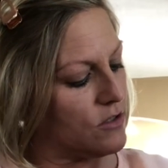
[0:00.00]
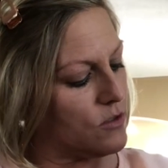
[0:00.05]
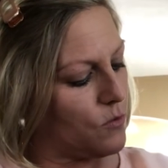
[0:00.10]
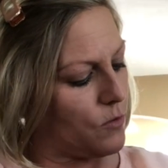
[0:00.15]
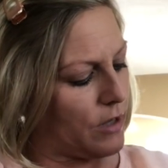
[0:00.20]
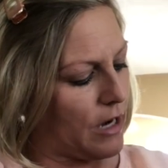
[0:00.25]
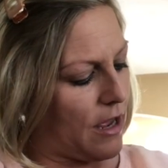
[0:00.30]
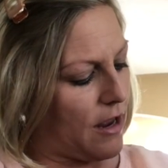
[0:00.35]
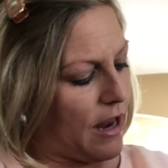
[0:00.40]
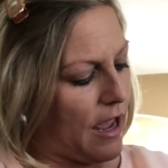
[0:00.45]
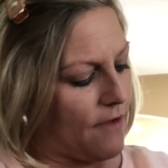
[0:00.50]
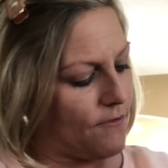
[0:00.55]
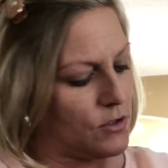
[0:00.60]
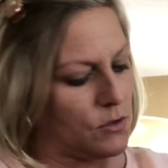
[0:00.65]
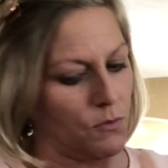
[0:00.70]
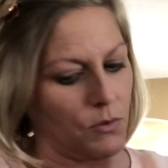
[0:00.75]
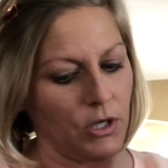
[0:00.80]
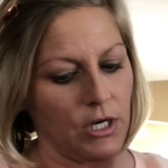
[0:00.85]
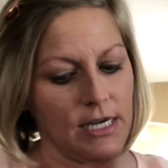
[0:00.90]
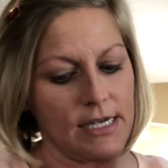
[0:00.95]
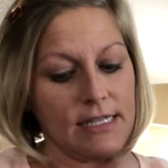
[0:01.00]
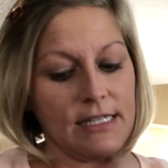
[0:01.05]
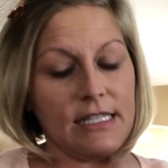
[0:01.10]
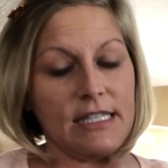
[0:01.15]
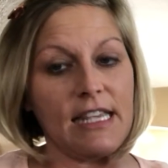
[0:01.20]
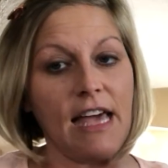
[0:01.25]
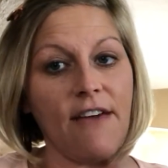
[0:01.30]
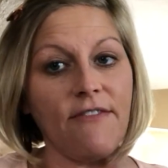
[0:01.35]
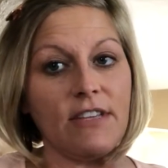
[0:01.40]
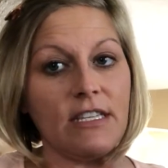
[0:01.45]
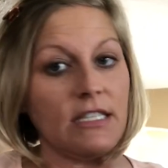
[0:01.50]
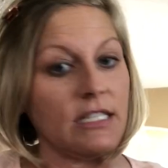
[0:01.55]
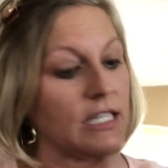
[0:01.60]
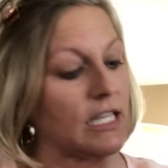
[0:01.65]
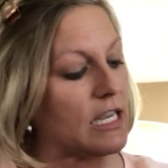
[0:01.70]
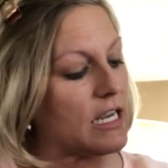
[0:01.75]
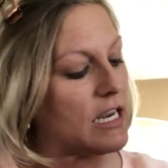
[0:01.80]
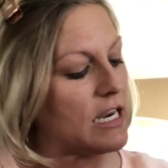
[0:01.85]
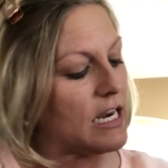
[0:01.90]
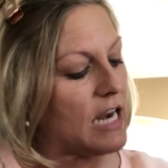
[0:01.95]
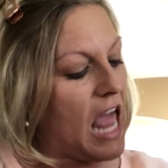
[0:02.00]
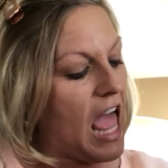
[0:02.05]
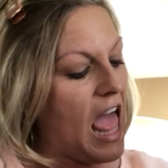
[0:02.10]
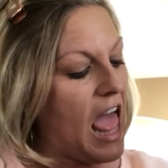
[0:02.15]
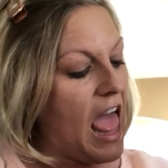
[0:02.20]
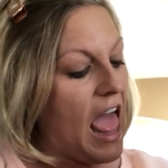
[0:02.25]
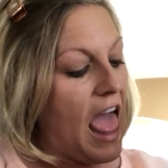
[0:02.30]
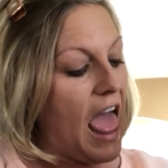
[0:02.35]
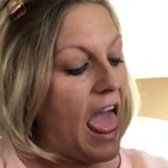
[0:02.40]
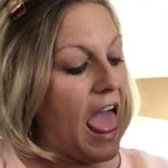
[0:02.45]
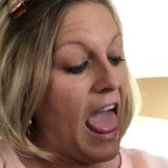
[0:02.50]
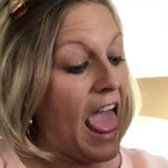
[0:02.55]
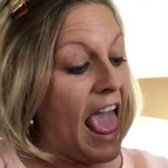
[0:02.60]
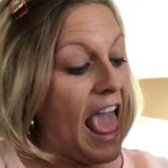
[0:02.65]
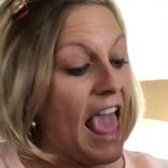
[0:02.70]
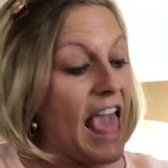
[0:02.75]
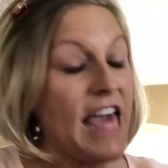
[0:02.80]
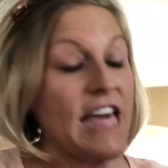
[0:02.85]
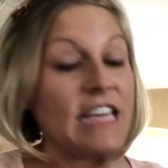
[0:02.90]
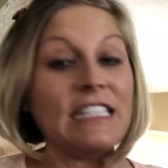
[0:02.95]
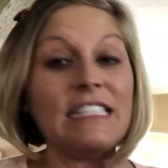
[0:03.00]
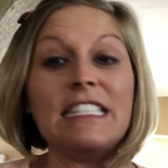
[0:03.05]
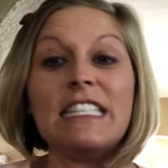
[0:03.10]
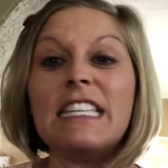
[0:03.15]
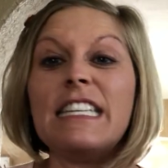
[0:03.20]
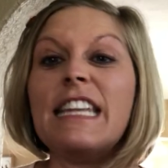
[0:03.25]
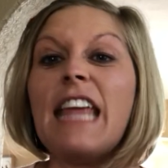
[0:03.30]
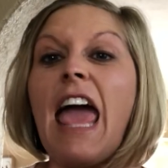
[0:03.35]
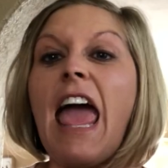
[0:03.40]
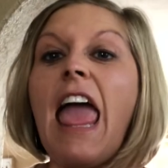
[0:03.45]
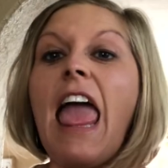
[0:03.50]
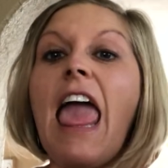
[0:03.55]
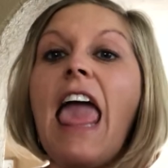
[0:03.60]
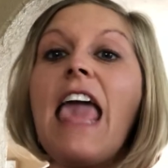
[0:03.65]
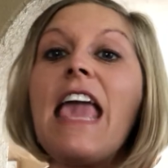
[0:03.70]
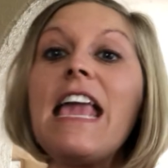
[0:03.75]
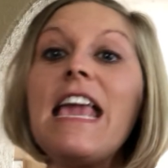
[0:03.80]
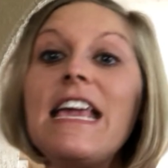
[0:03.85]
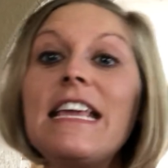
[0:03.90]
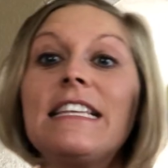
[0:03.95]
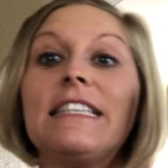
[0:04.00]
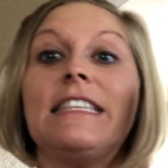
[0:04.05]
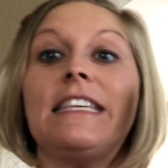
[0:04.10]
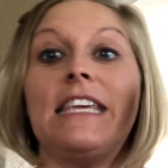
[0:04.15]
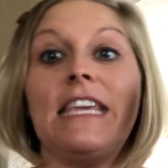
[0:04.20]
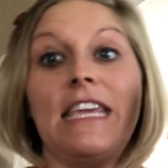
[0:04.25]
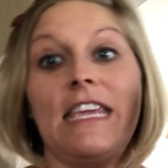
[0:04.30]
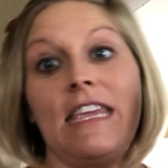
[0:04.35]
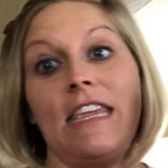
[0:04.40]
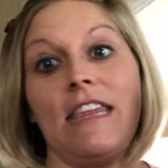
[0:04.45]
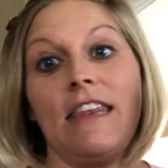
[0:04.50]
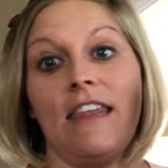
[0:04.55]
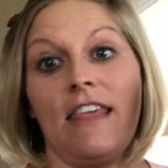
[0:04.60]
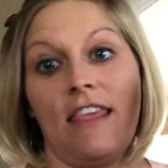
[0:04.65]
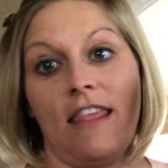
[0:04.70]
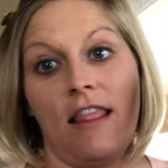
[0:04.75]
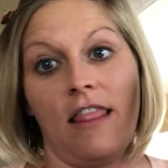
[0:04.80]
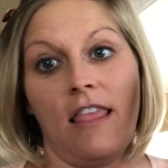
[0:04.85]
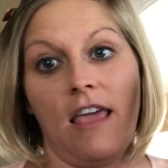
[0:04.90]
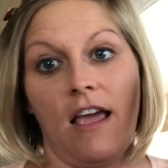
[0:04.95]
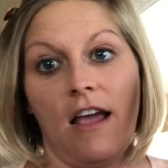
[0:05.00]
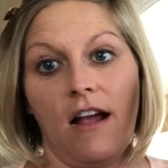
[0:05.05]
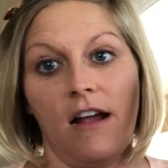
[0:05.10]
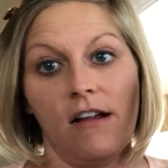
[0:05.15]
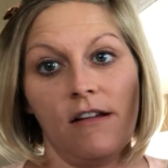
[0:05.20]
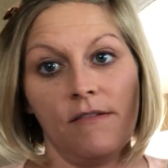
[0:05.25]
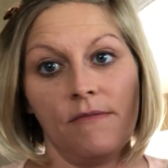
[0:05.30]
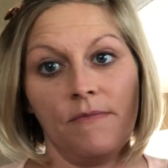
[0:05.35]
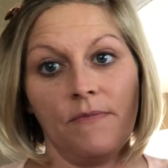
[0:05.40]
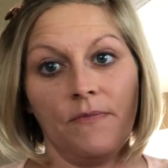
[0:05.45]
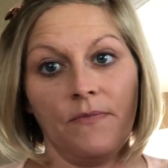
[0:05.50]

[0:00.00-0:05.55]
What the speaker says: So we're gonna have to put a 17 and an 18 in there.